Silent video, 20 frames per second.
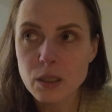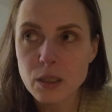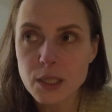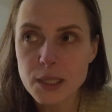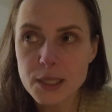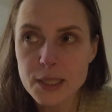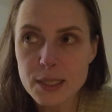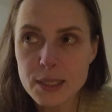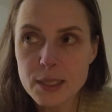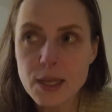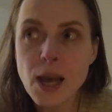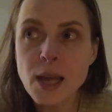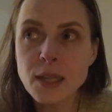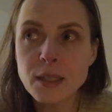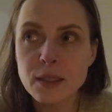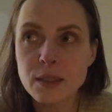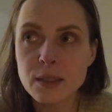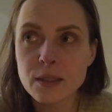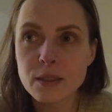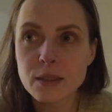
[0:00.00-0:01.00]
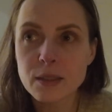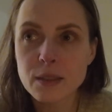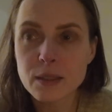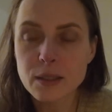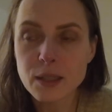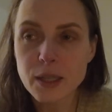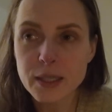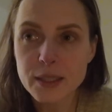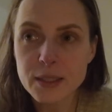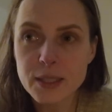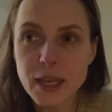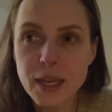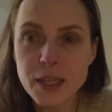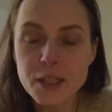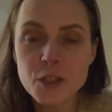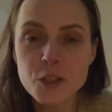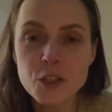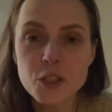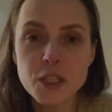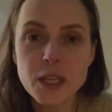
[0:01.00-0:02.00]
it's done. Like, the
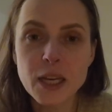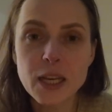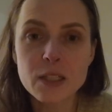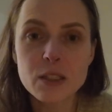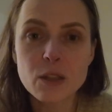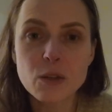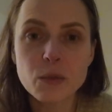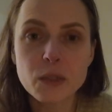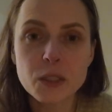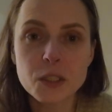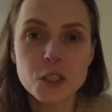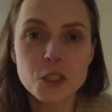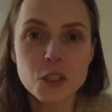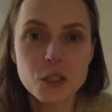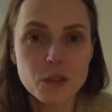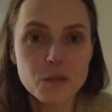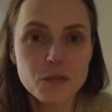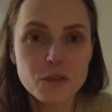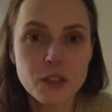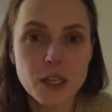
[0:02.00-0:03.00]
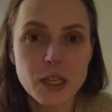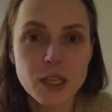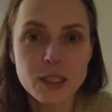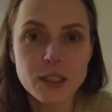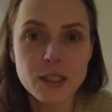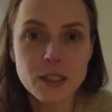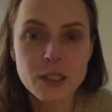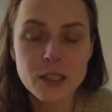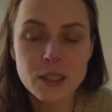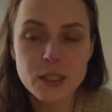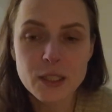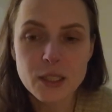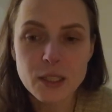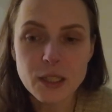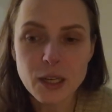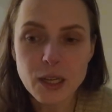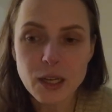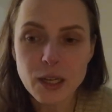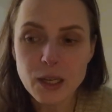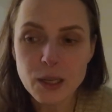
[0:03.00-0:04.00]
energy has already shifted,
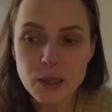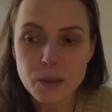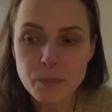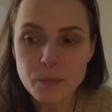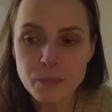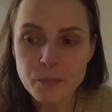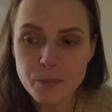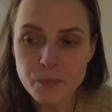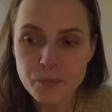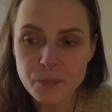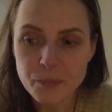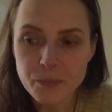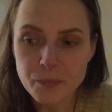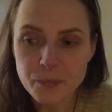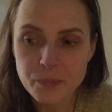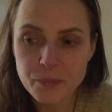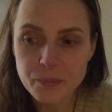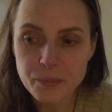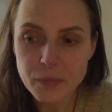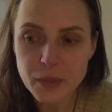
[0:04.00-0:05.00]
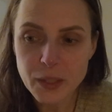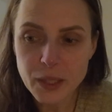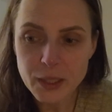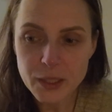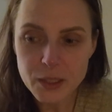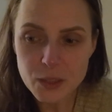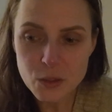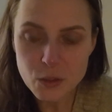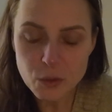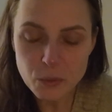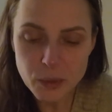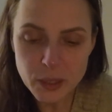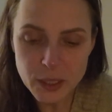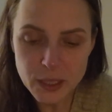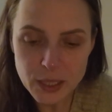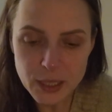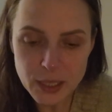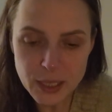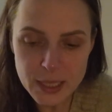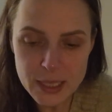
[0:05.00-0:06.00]
and it's
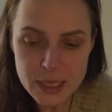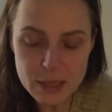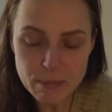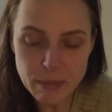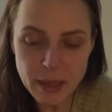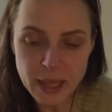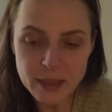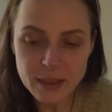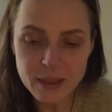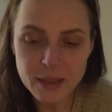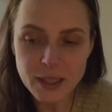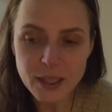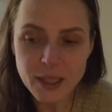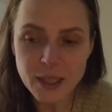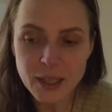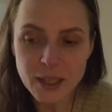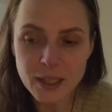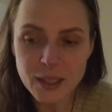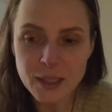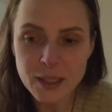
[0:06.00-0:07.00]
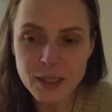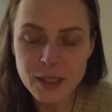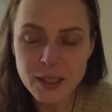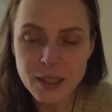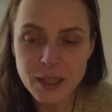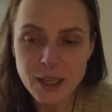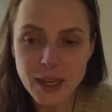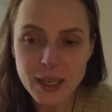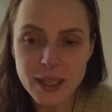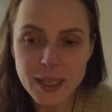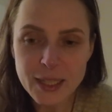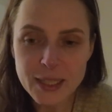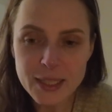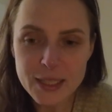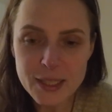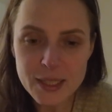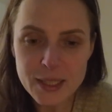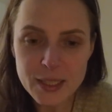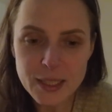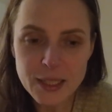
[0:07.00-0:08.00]
already expanding. And I
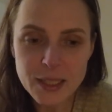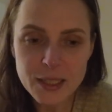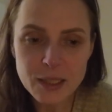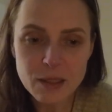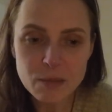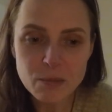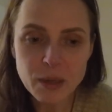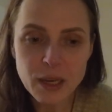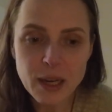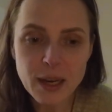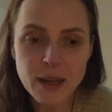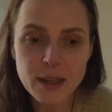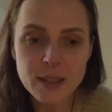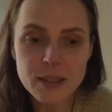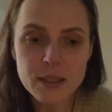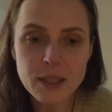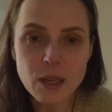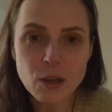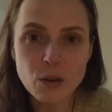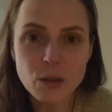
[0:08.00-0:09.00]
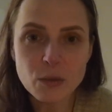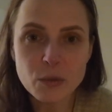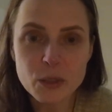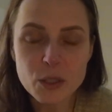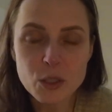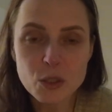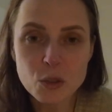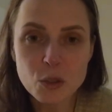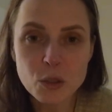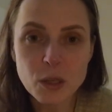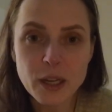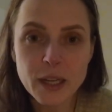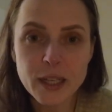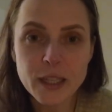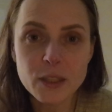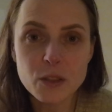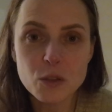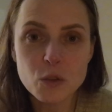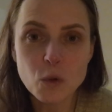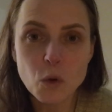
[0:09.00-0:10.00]
can see in the past how I was
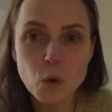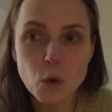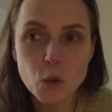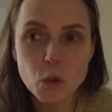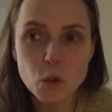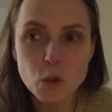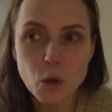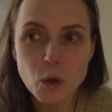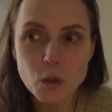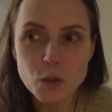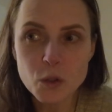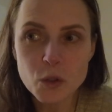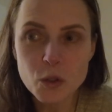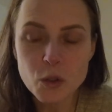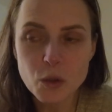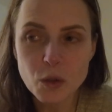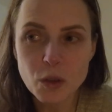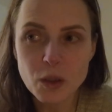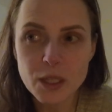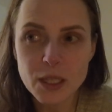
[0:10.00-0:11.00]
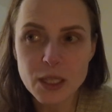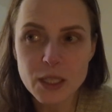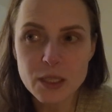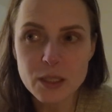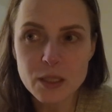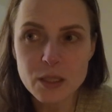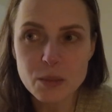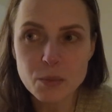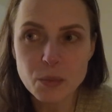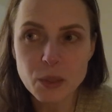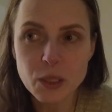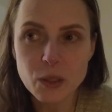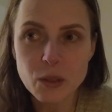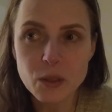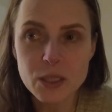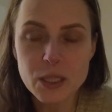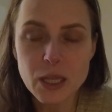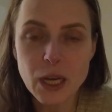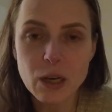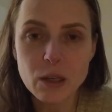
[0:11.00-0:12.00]
trying to hold on to things
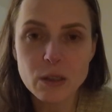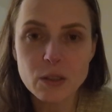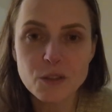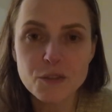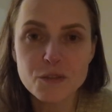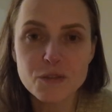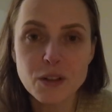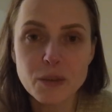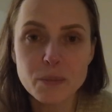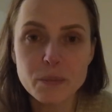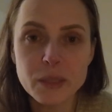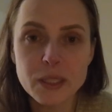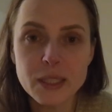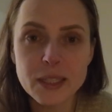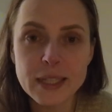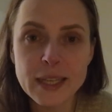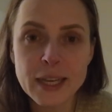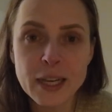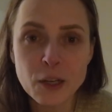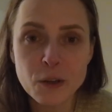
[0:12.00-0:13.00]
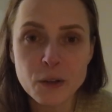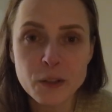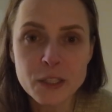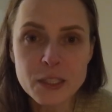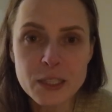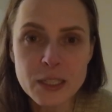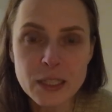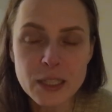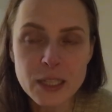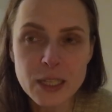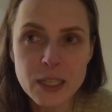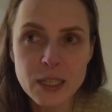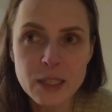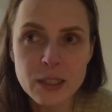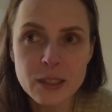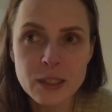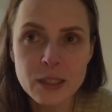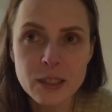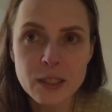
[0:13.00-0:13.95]
because out of familiarity,